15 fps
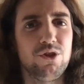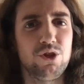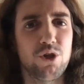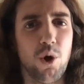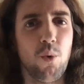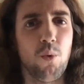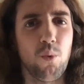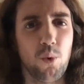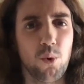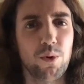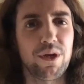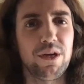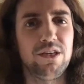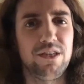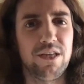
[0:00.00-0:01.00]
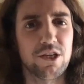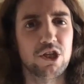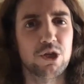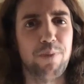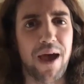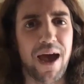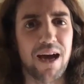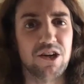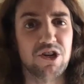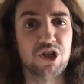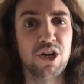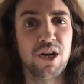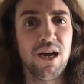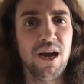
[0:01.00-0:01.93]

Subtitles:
Don't Worry Dispatch.